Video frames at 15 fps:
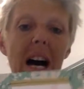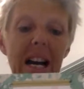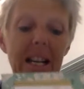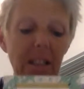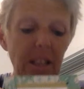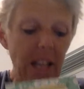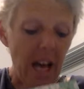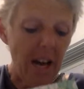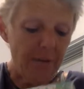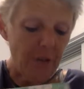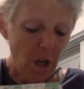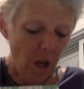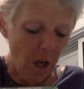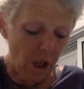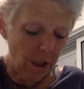I
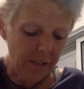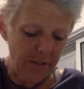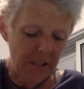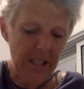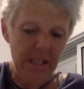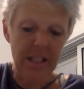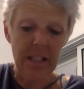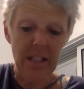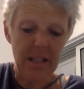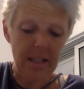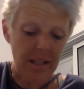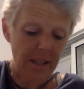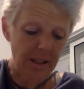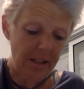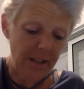loved all of these
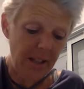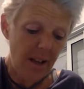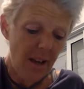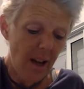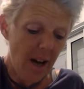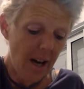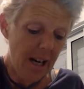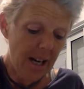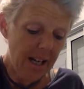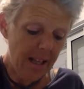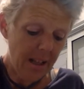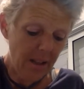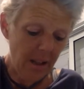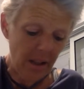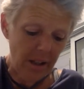details.
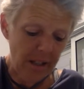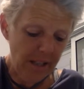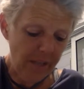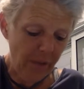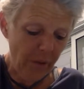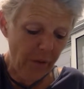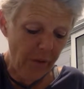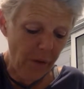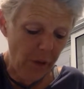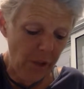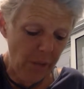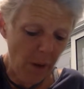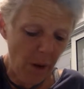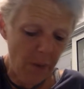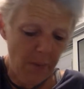Look, this for first
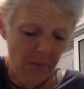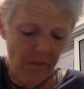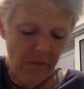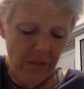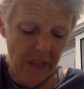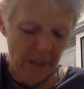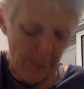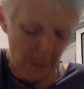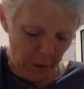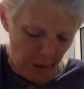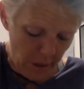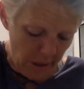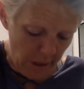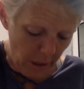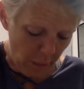smart flat mailer,
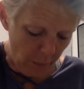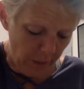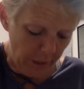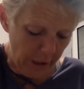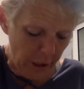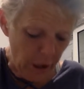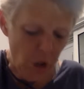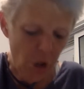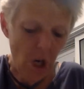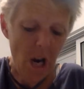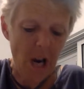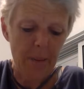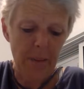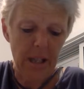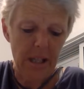you did a really good
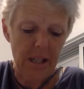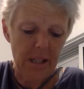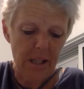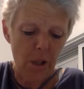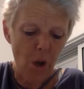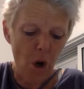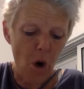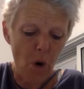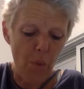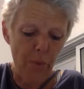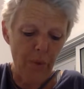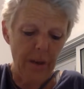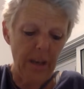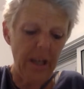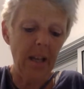job. It's so
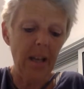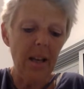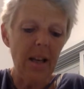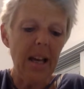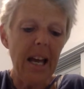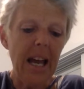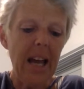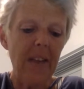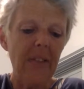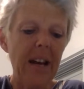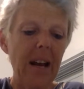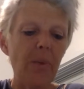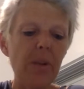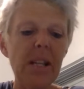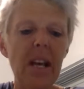pretty. And then
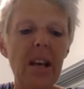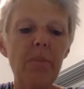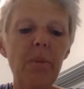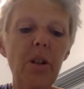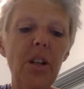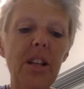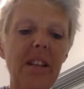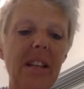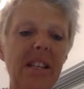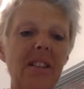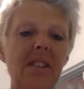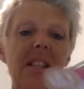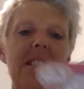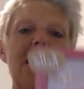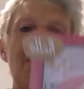I was able, look at this,
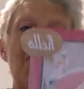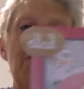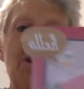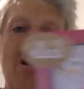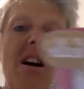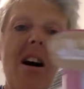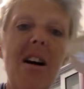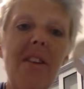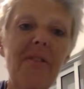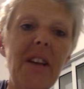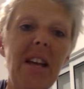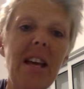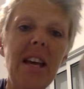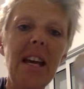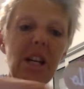and this comes off.
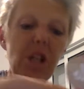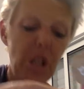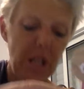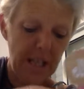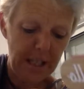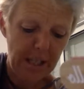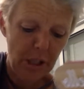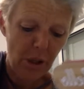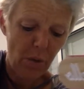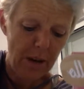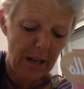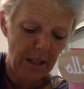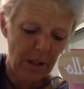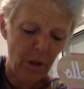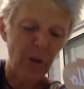And she has this
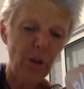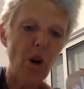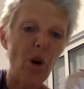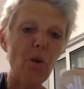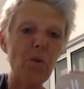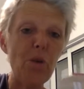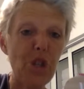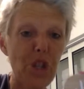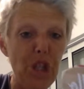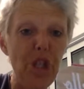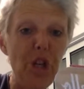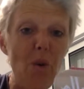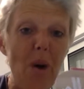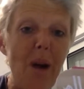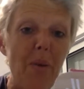great little note, which she
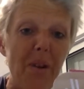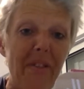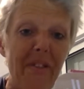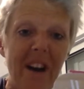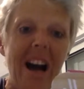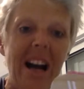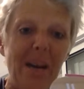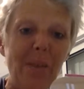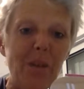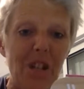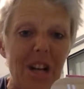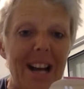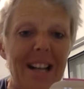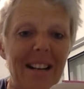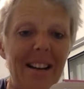knew I would find,
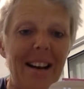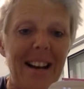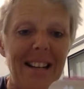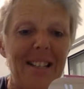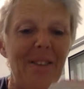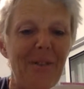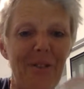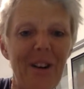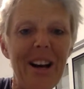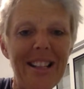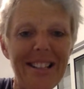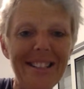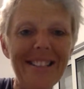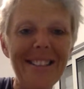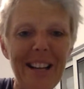which I did find.